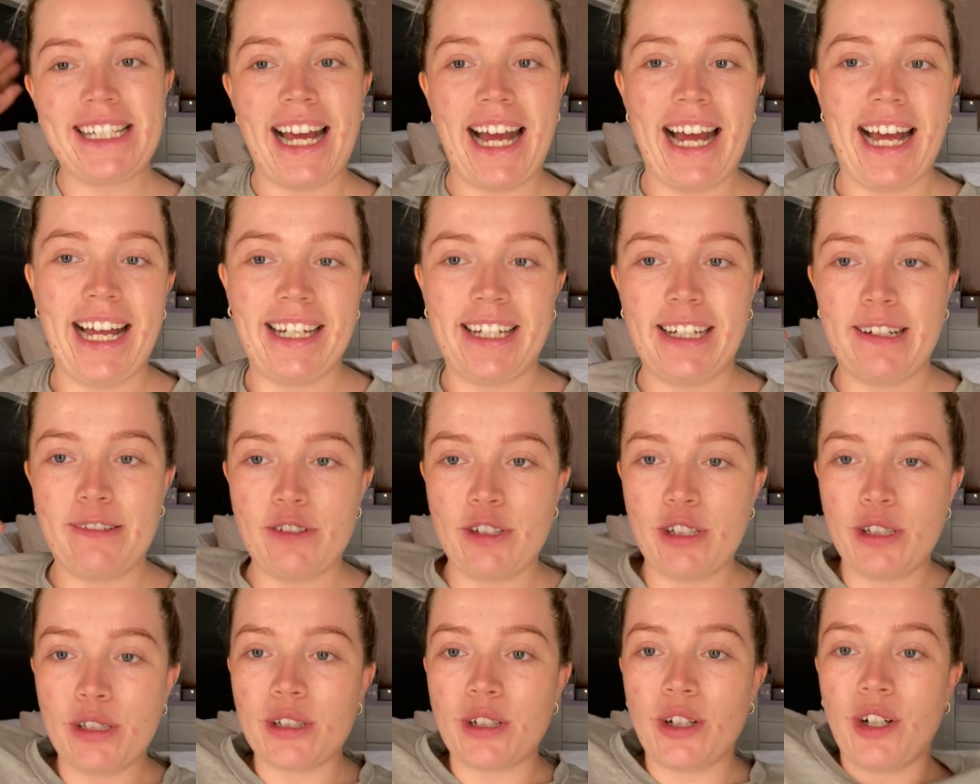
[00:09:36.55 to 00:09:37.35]
And I've
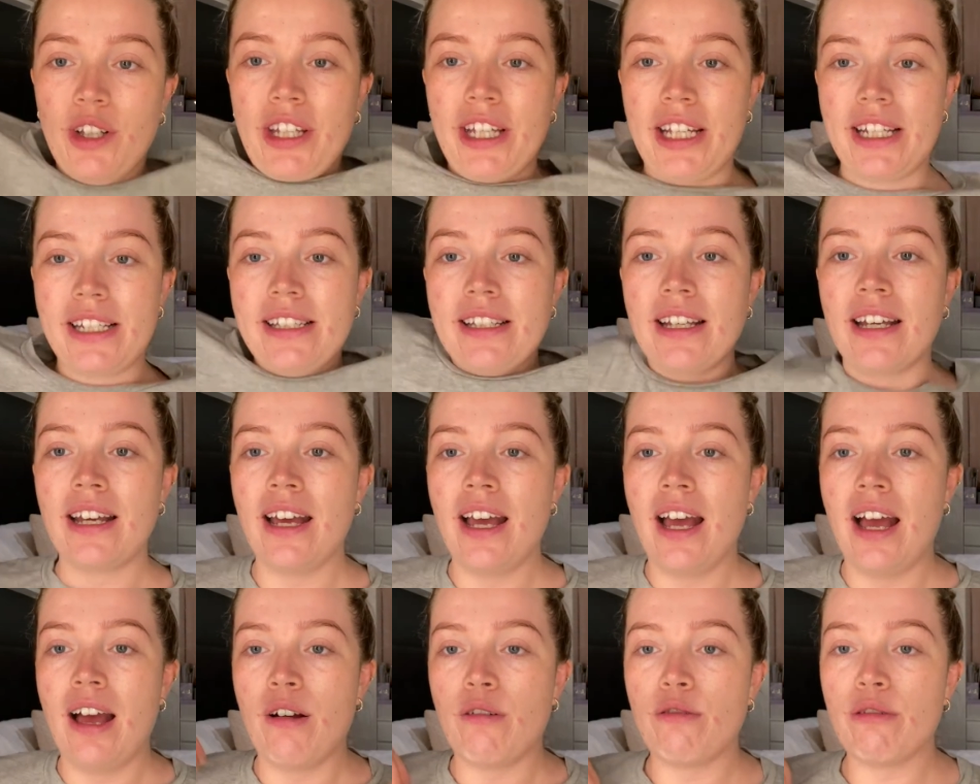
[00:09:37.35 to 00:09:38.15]
just got this
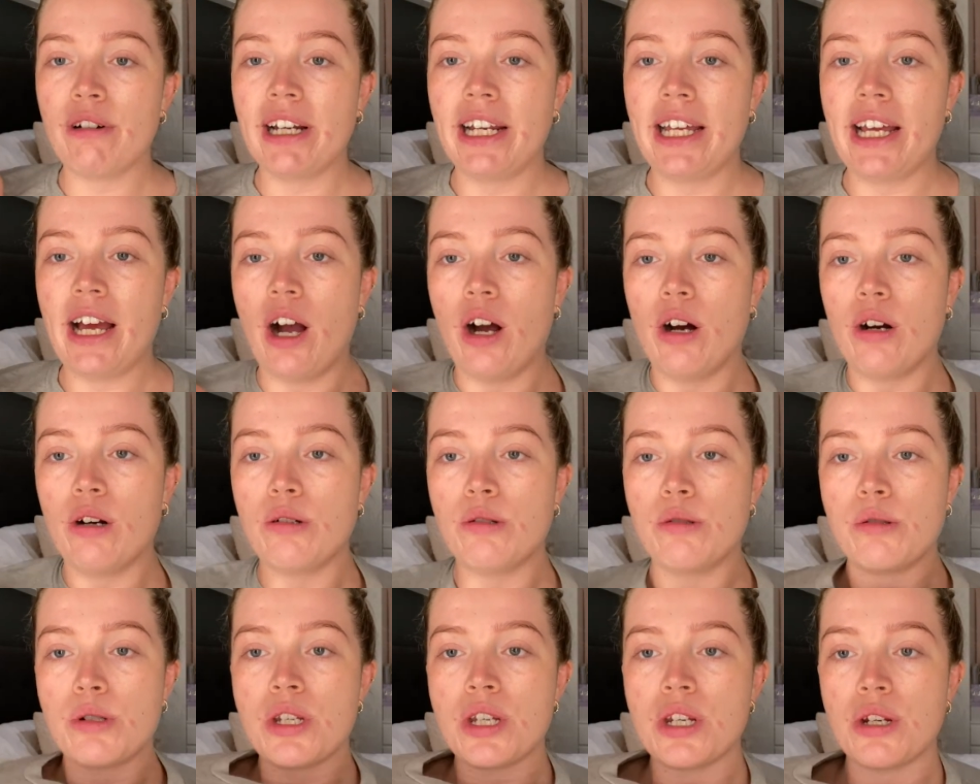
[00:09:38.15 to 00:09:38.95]
really
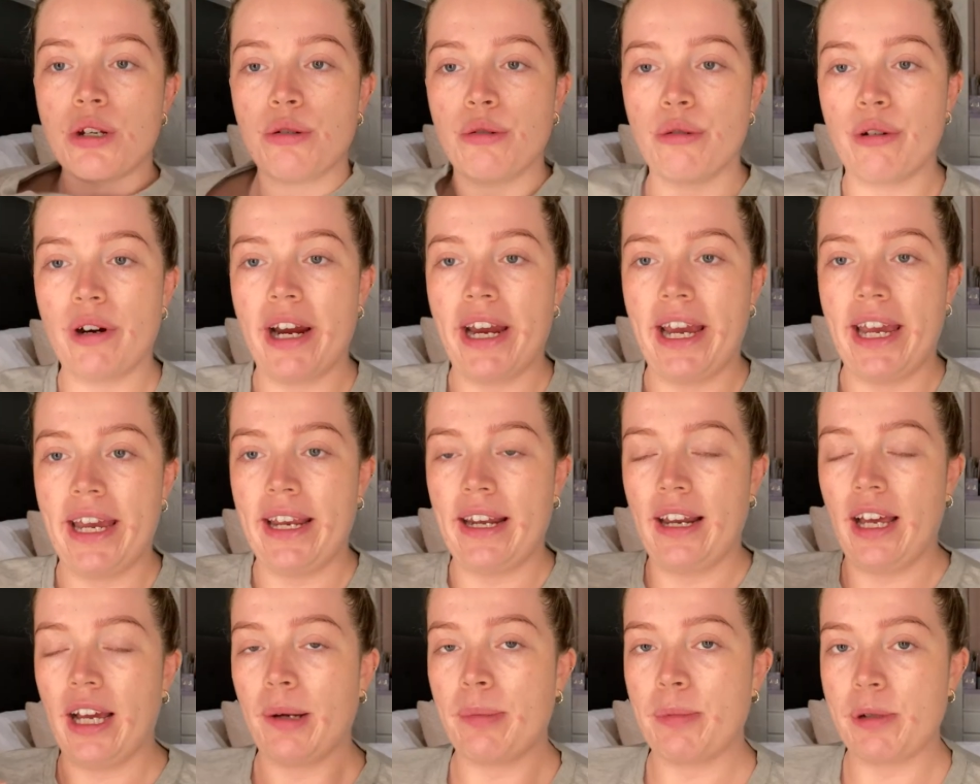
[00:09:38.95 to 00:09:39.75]
old grey
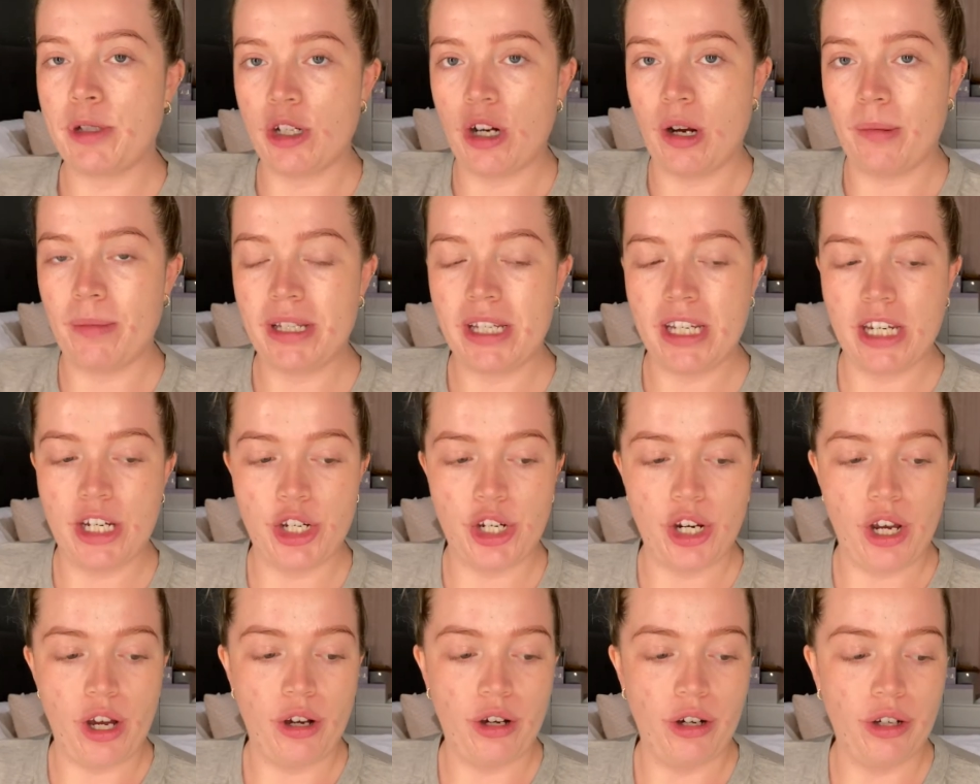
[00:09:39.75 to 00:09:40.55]
like pyjama
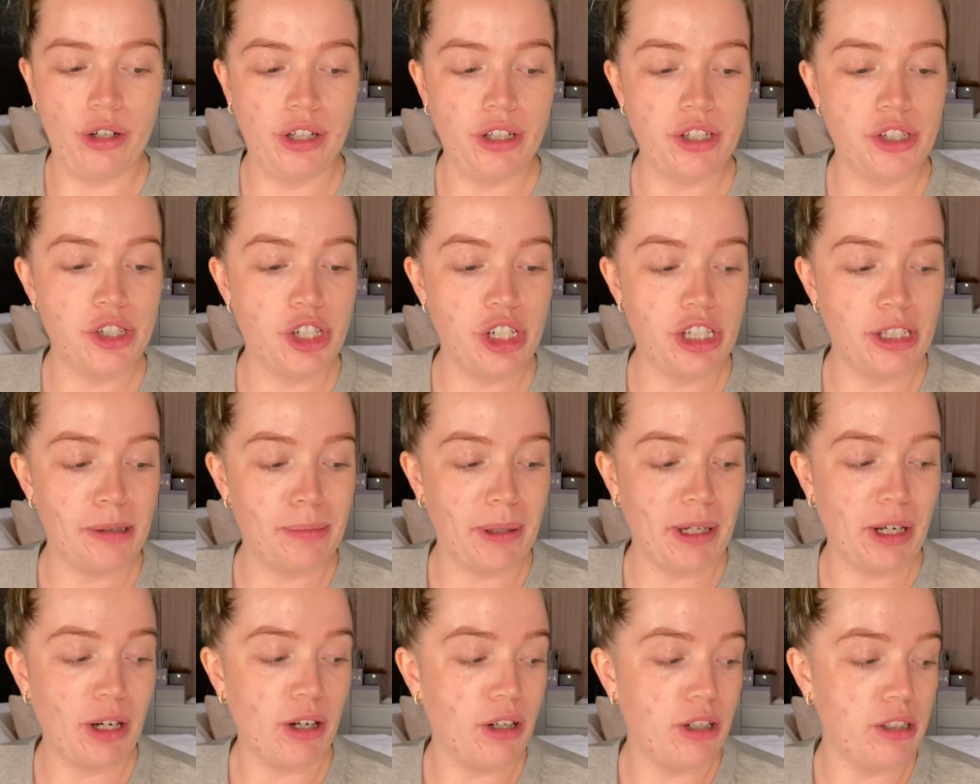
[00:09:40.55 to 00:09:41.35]
t-shirt on just
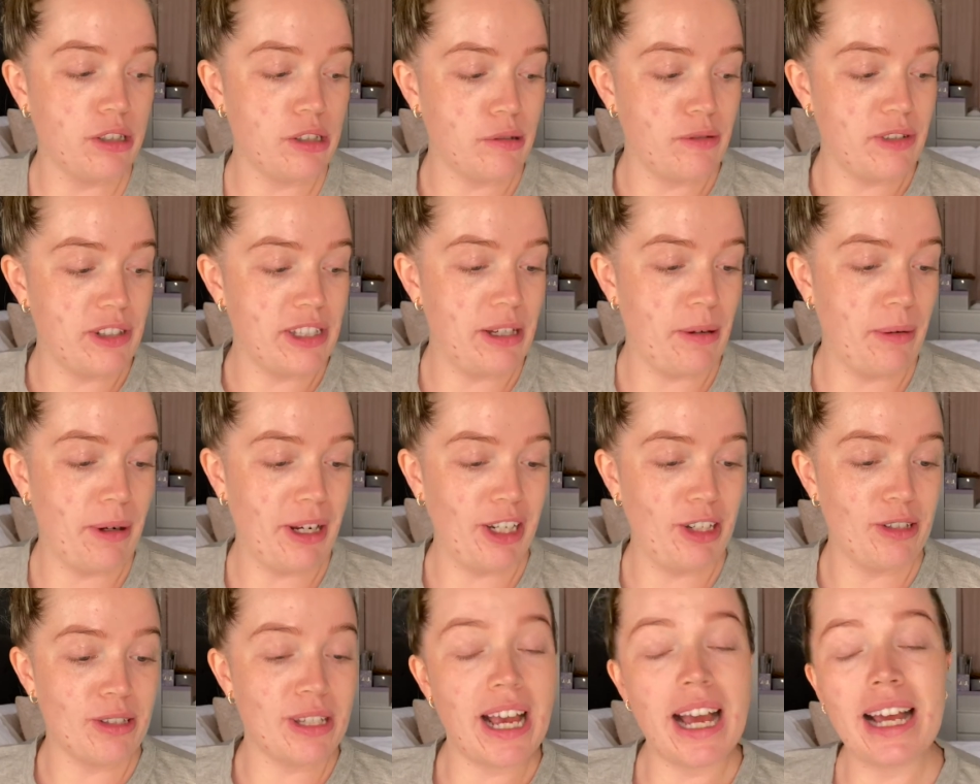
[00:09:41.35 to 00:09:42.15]
because obviously when
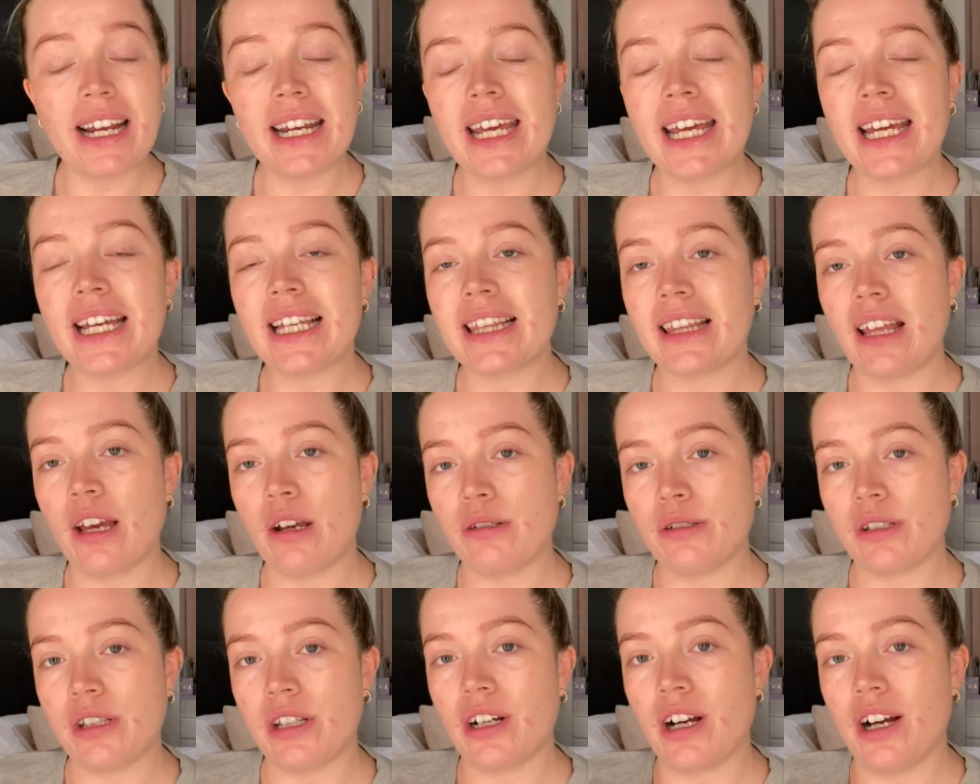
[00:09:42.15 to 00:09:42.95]
you're tanning,
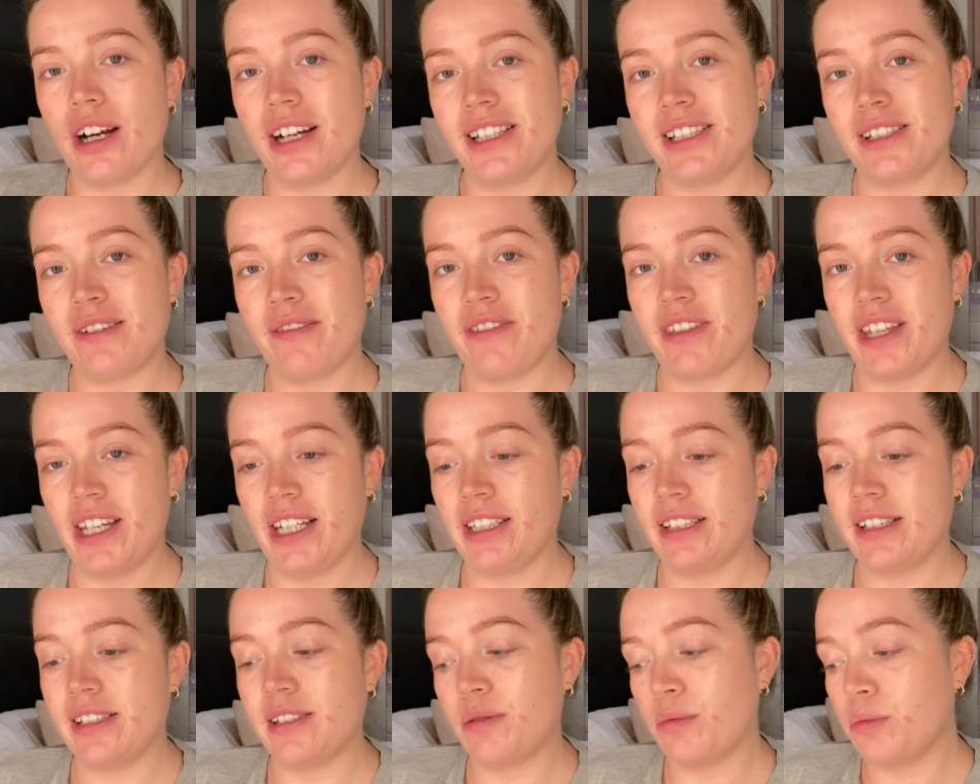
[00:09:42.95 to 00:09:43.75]
those are the kinds of
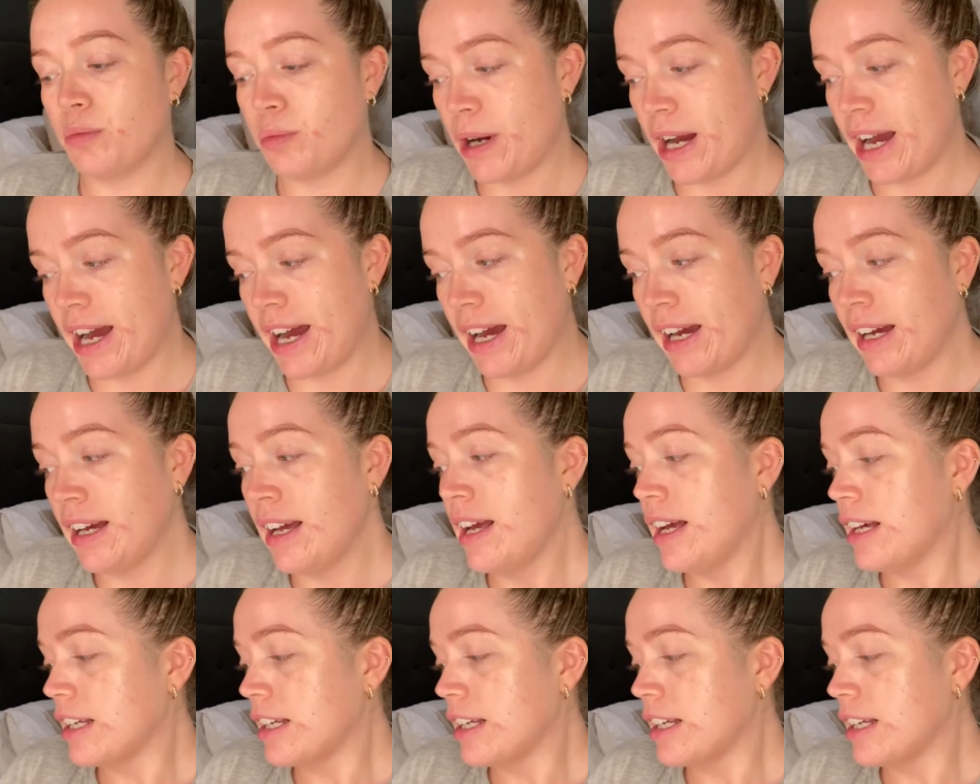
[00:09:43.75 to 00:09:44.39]
things to wear.